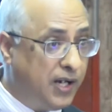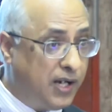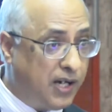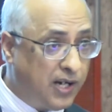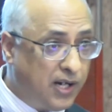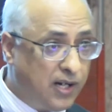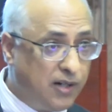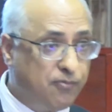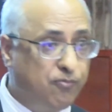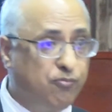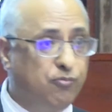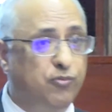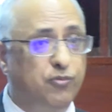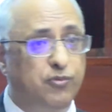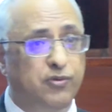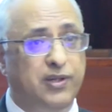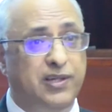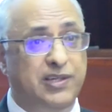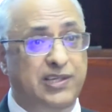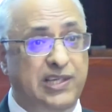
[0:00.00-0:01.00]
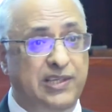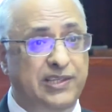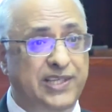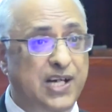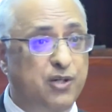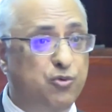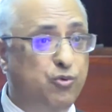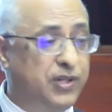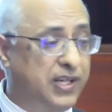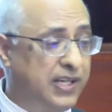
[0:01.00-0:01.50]

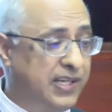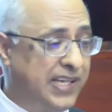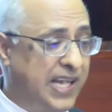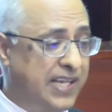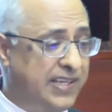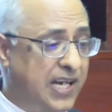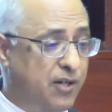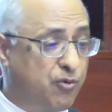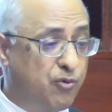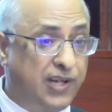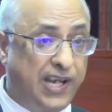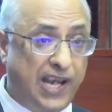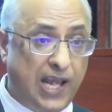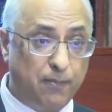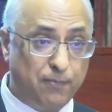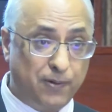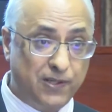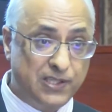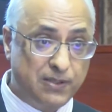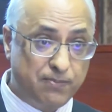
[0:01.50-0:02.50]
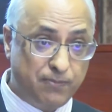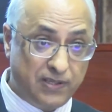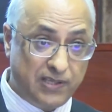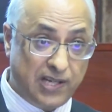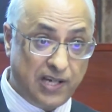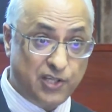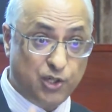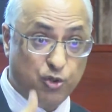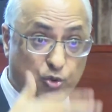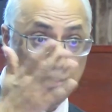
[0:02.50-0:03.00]
that could help us, but
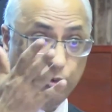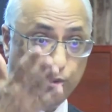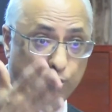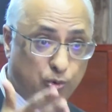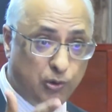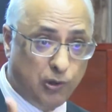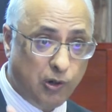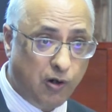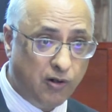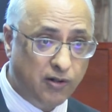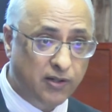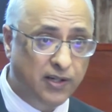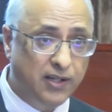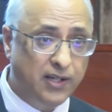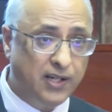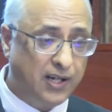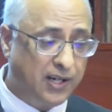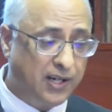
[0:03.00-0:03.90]
that is too long